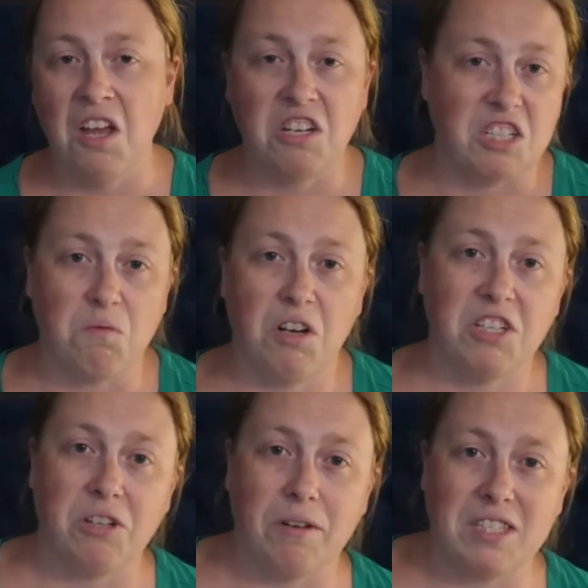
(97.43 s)
doesn't want
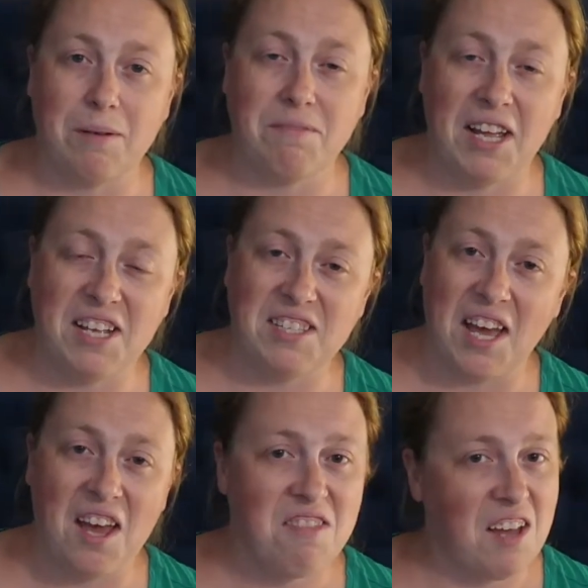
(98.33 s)
to do it some days,
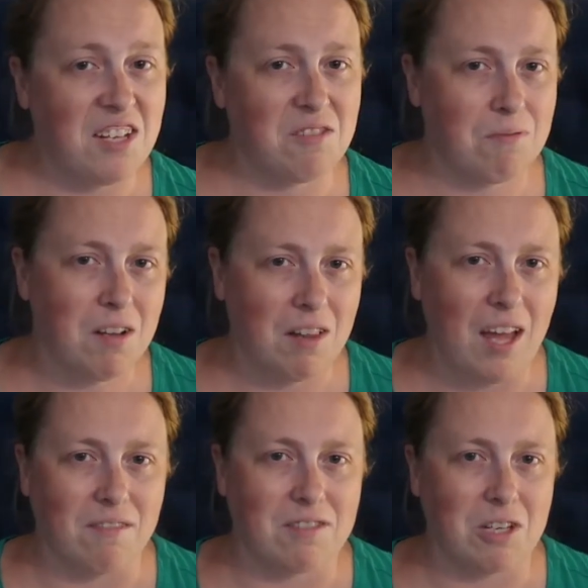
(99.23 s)
and that's real
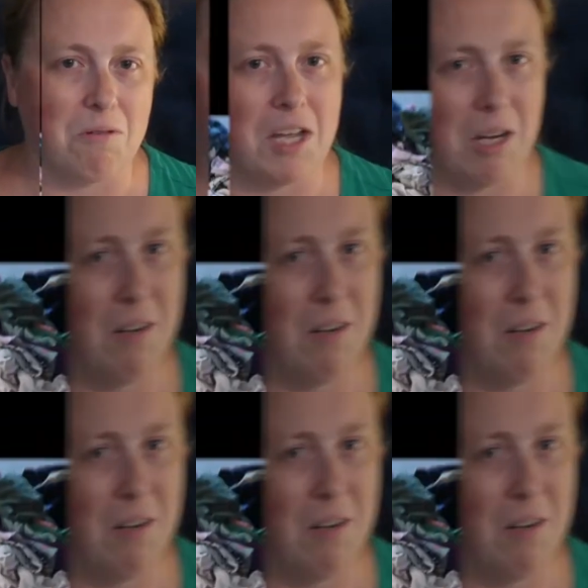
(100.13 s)
life. So here